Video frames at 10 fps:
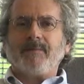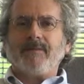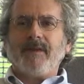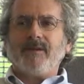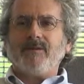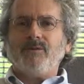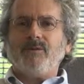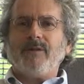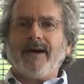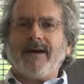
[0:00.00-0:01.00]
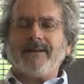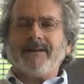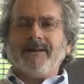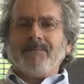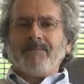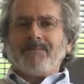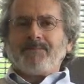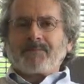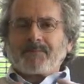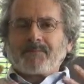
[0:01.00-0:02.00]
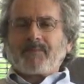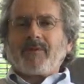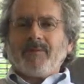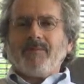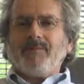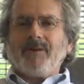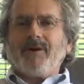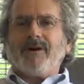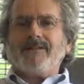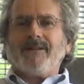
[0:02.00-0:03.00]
but they could do that because